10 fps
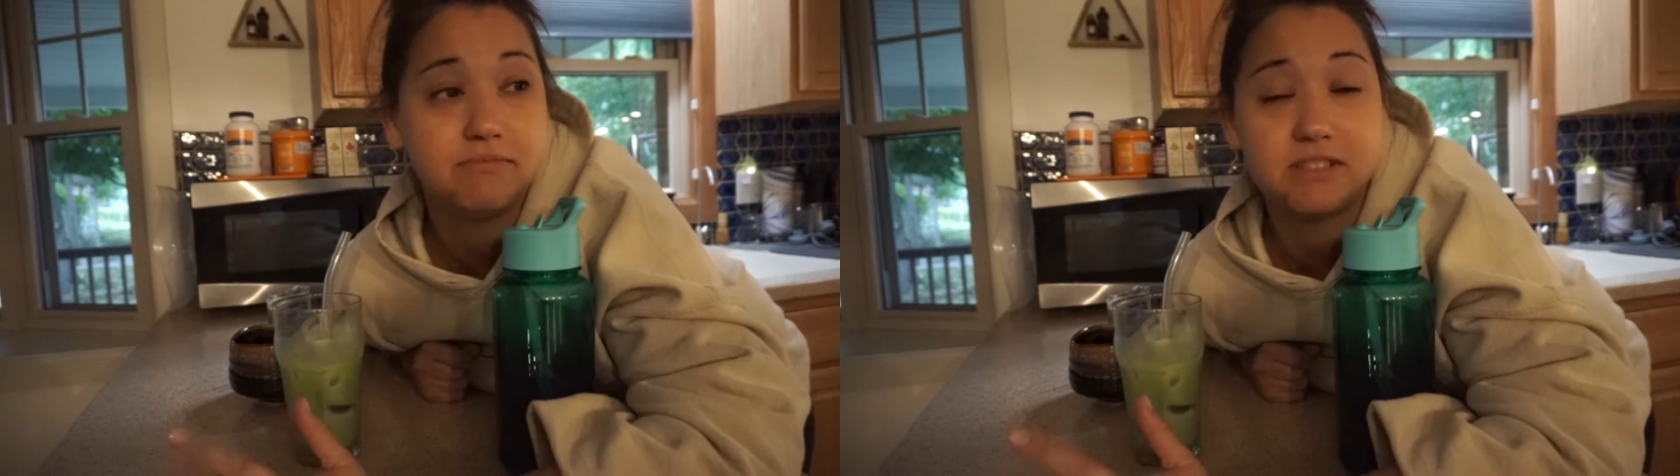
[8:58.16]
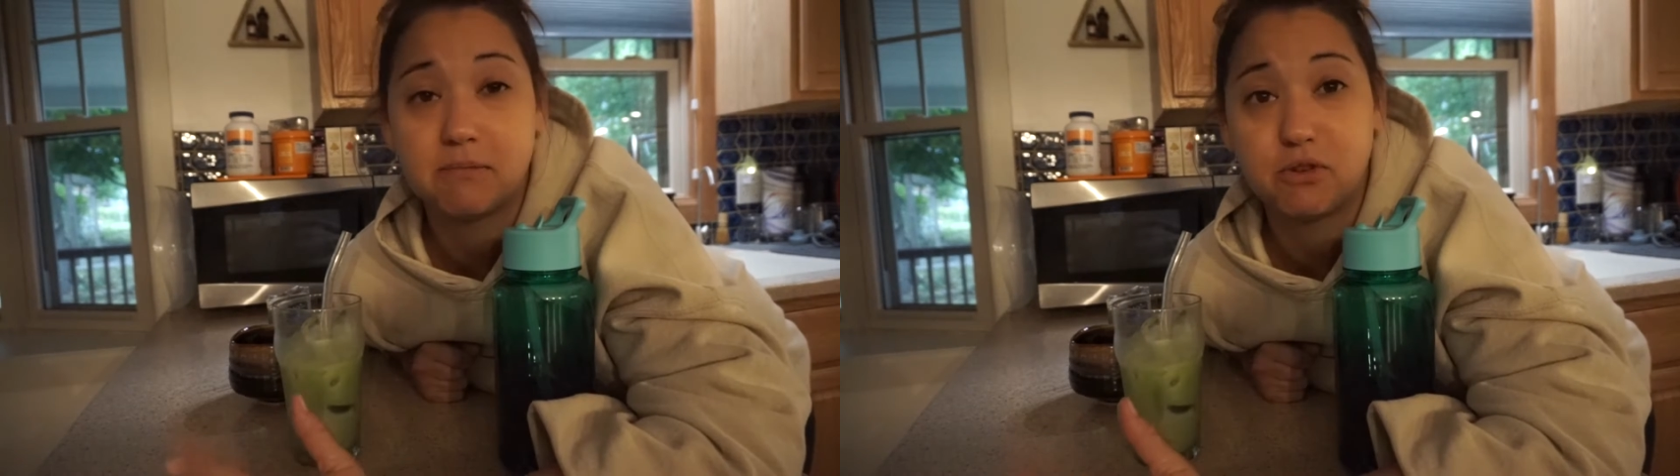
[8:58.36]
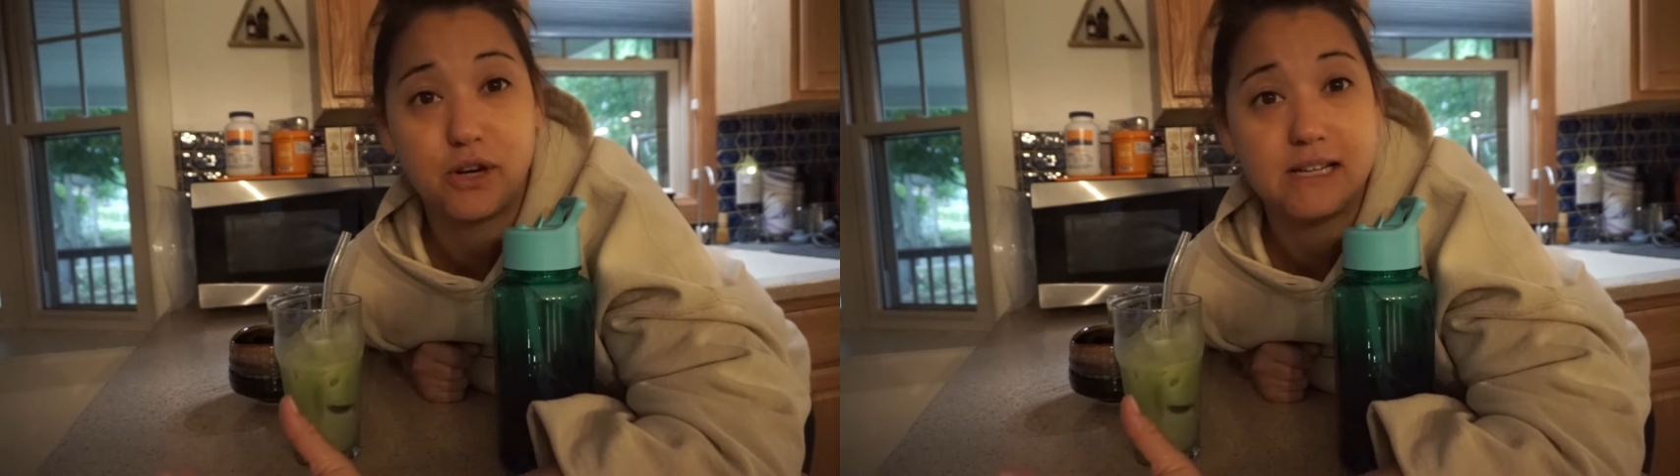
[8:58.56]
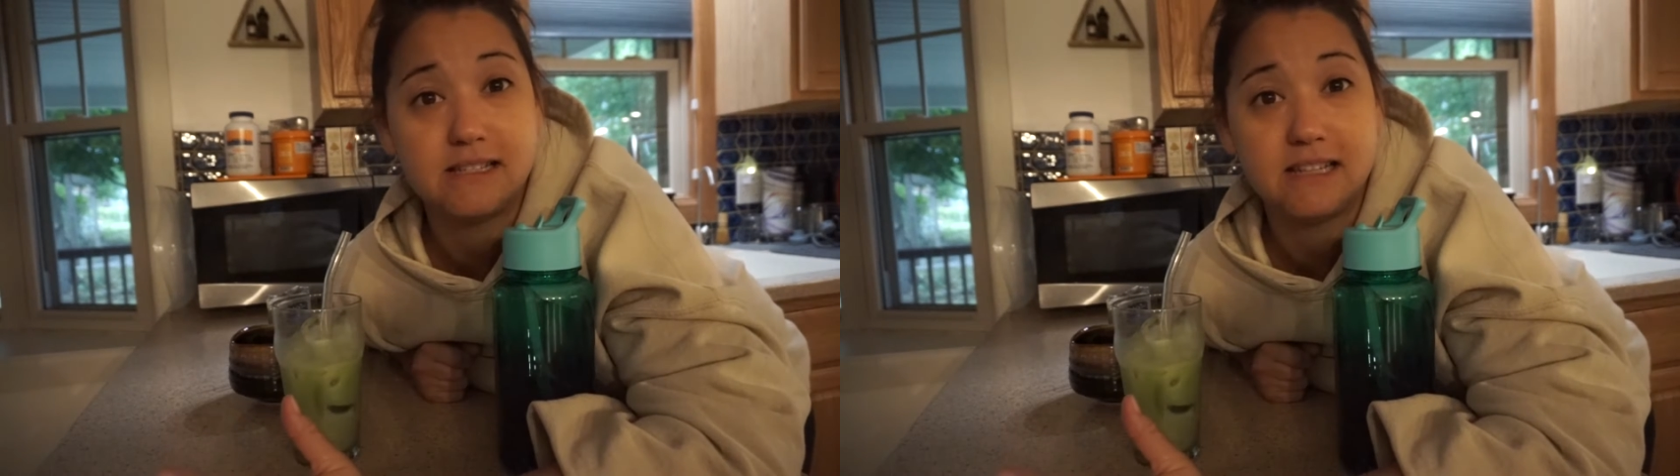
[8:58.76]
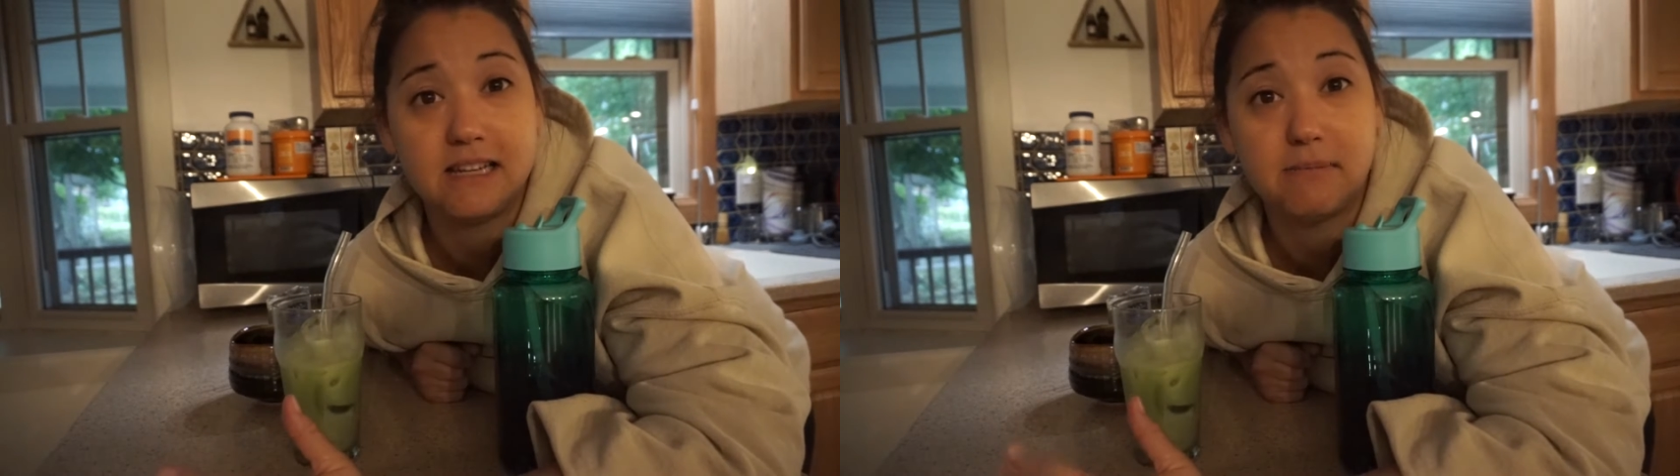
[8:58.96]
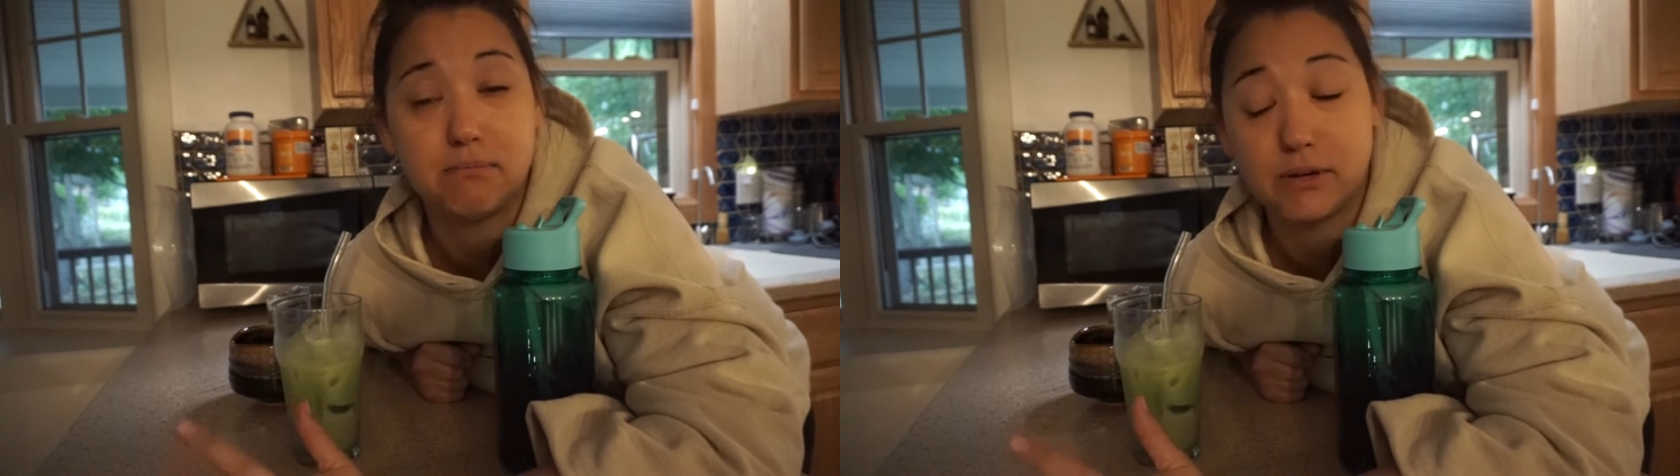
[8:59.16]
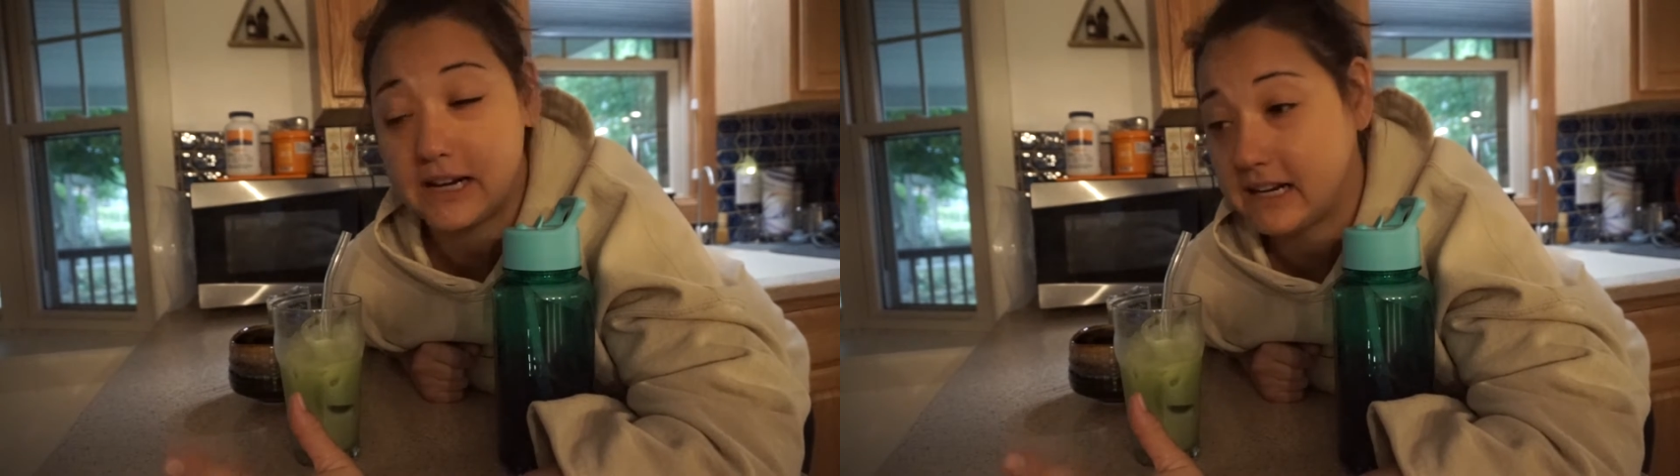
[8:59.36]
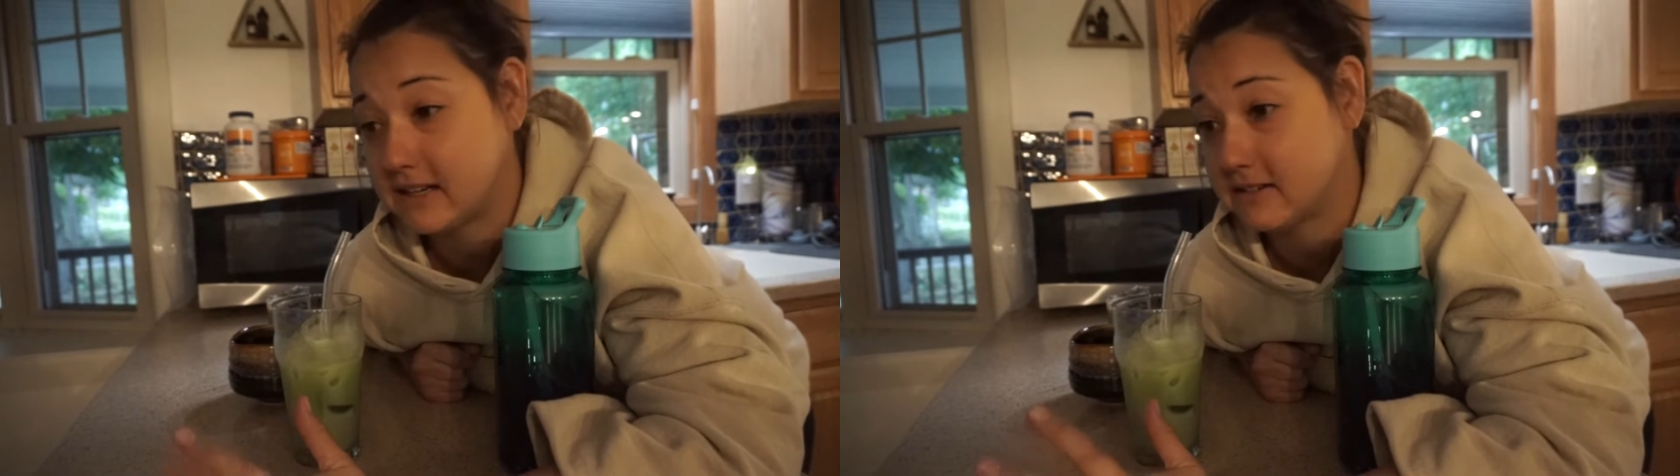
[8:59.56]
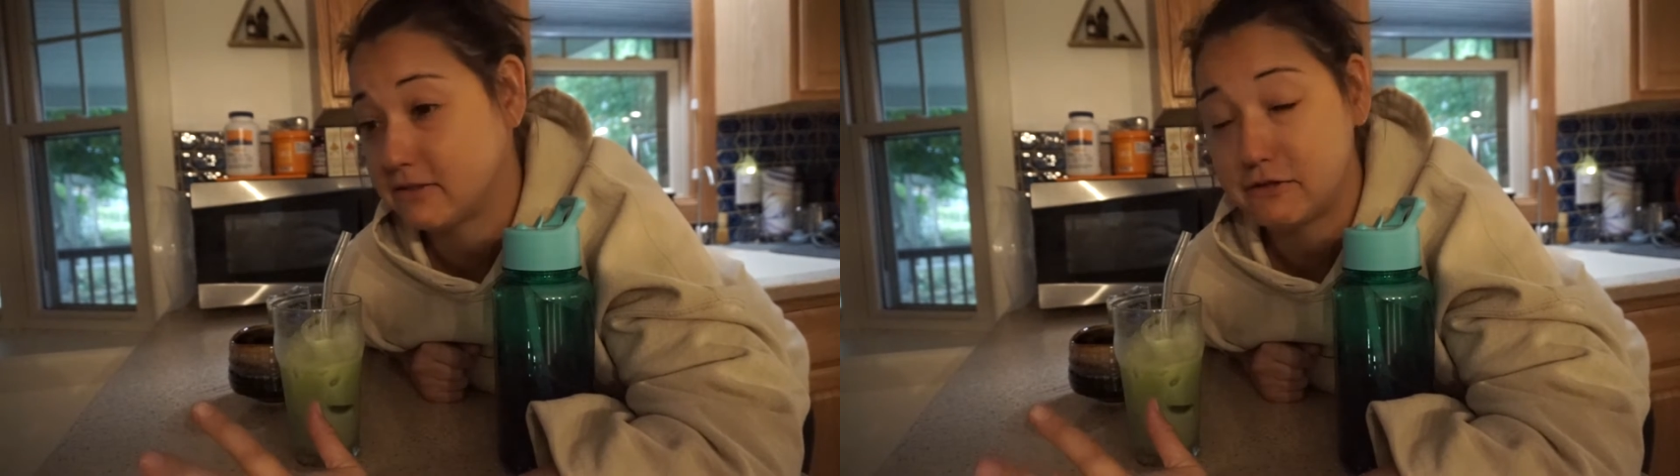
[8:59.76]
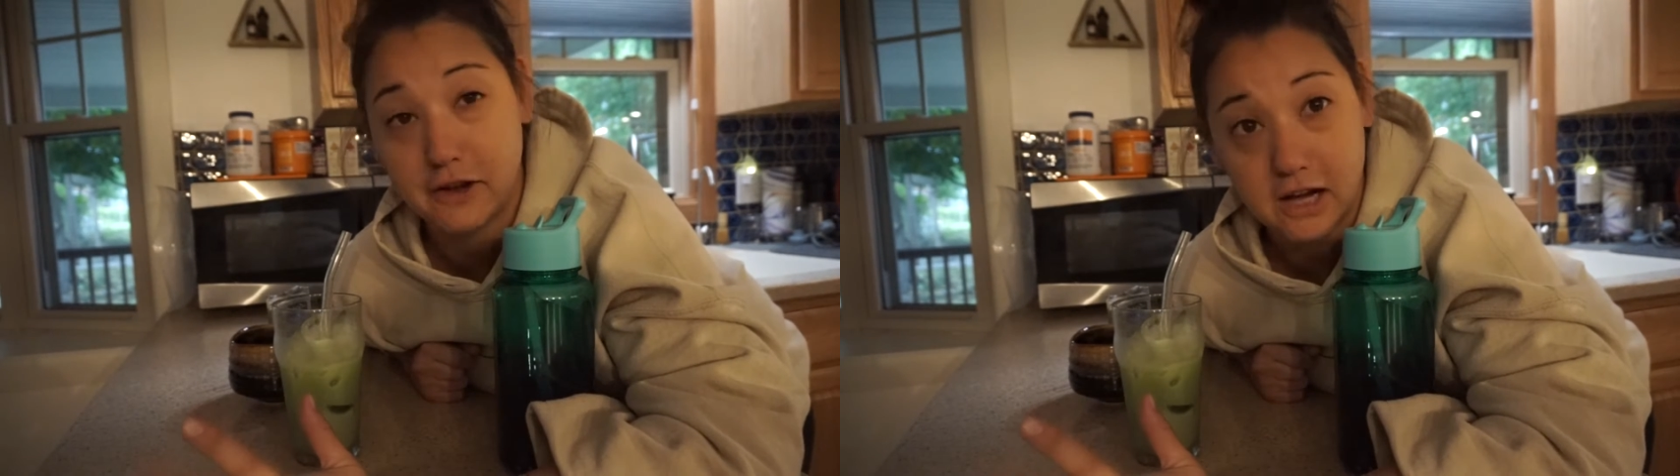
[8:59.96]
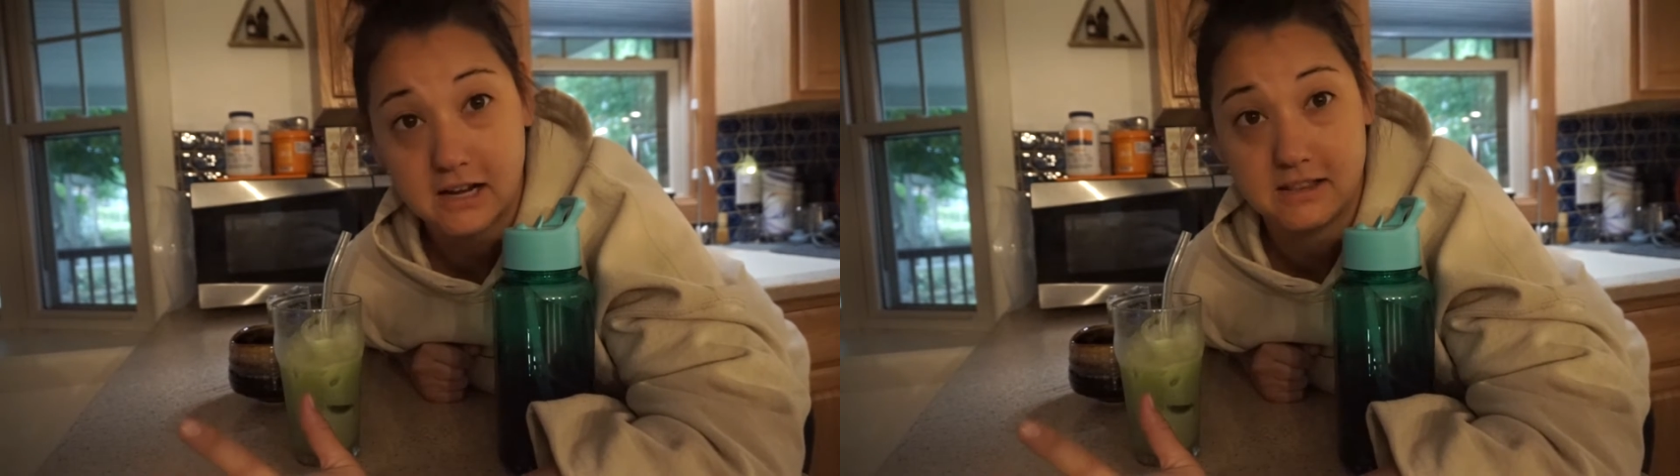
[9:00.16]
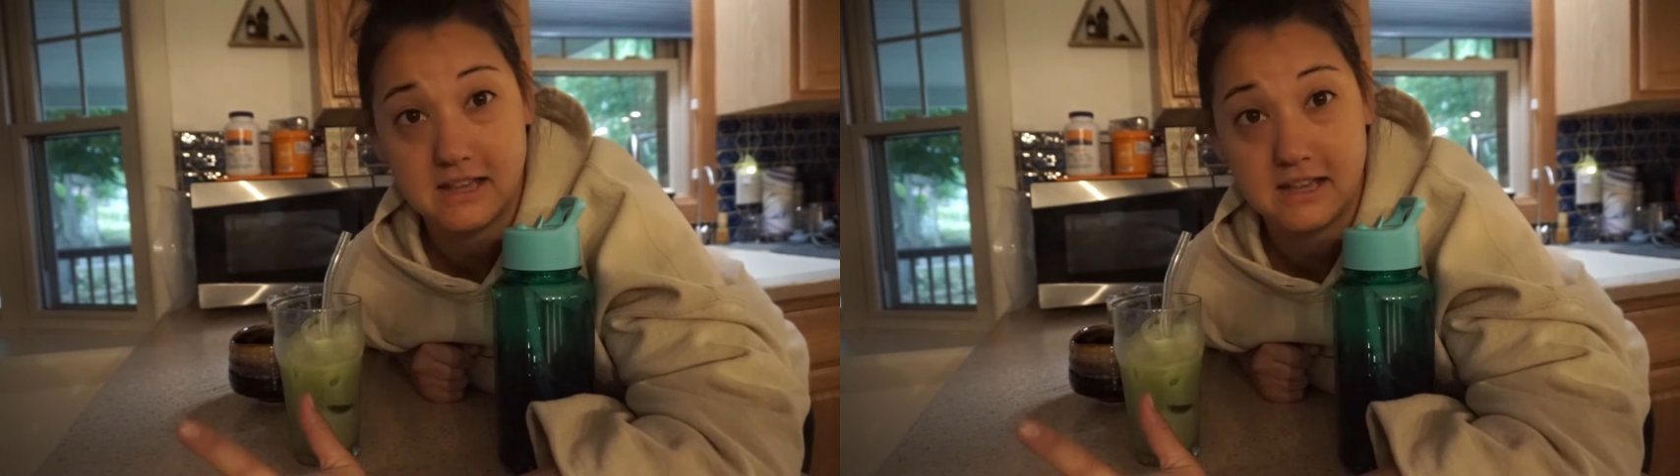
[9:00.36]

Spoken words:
some crazy brain fuck